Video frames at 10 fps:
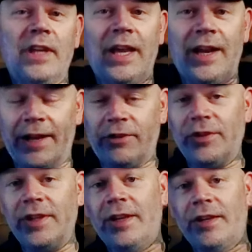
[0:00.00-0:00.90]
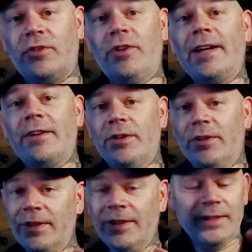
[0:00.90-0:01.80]
and actually the
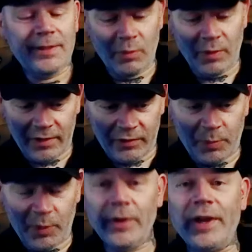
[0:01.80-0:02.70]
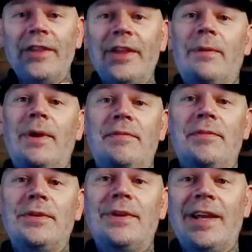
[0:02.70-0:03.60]
extractor was broken on that rifle.